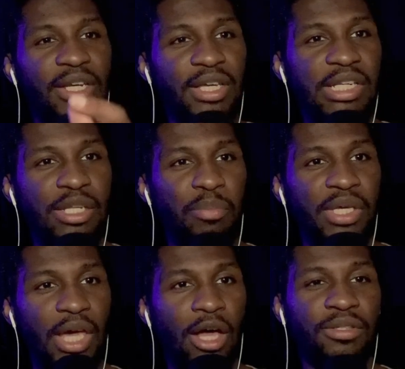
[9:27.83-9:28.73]
and they
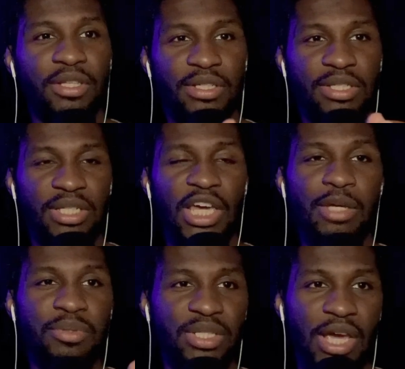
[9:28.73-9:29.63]
need to be held to the
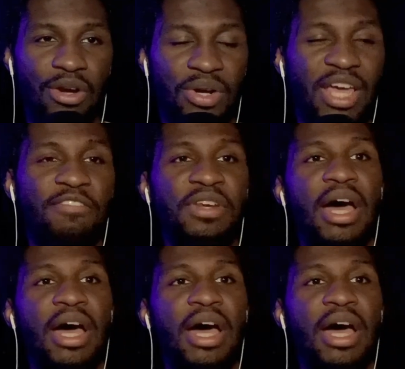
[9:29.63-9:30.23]
same standard,